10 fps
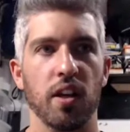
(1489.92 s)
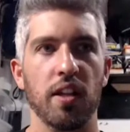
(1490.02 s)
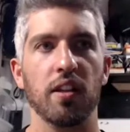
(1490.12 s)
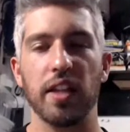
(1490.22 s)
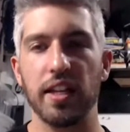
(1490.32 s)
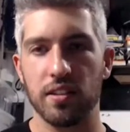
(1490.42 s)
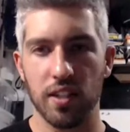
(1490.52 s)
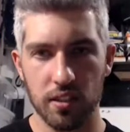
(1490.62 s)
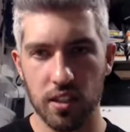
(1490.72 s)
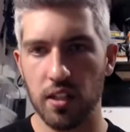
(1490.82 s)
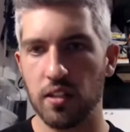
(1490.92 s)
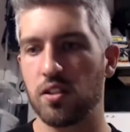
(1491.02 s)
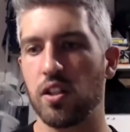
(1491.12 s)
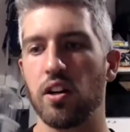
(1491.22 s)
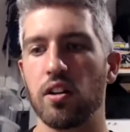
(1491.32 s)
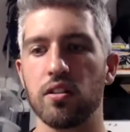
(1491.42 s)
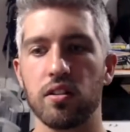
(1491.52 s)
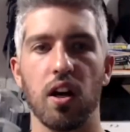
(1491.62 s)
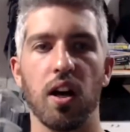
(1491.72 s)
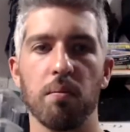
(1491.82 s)
in the late 60s, there's
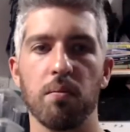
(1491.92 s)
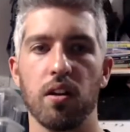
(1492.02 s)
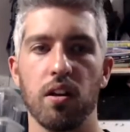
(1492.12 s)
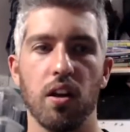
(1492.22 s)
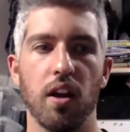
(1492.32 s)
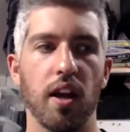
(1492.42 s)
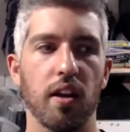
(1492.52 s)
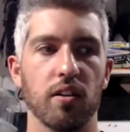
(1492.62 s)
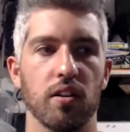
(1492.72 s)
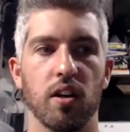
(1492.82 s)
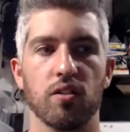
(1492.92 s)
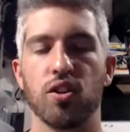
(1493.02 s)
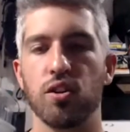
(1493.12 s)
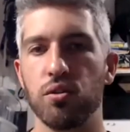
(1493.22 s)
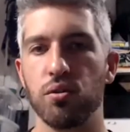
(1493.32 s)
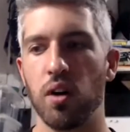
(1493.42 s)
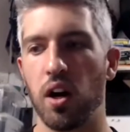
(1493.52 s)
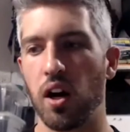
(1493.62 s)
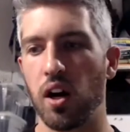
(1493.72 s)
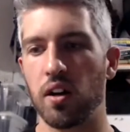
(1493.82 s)
two
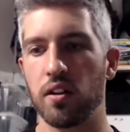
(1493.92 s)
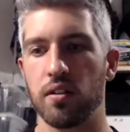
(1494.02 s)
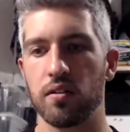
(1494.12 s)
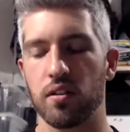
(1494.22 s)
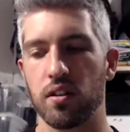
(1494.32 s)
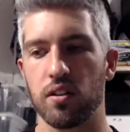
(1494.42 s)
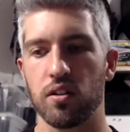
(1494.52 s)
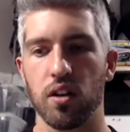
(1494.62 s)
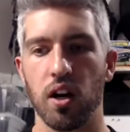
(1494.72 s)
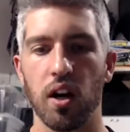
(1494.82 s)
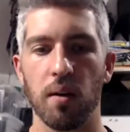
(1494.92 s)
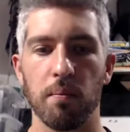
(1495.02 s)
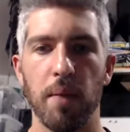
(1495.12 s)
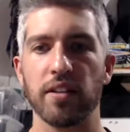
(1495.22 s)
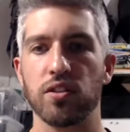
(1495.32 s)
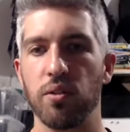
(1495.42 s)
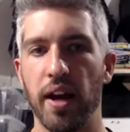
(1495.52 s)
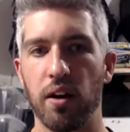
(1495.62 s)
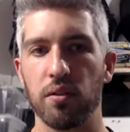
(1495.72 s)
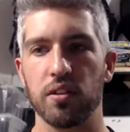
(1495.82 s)
Max
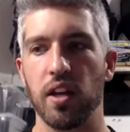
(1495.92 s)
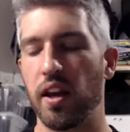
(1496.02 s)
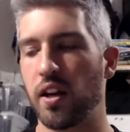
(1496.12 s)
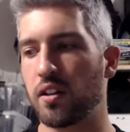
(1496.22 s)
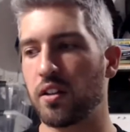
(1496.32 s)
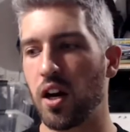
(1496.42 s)
Newhouse and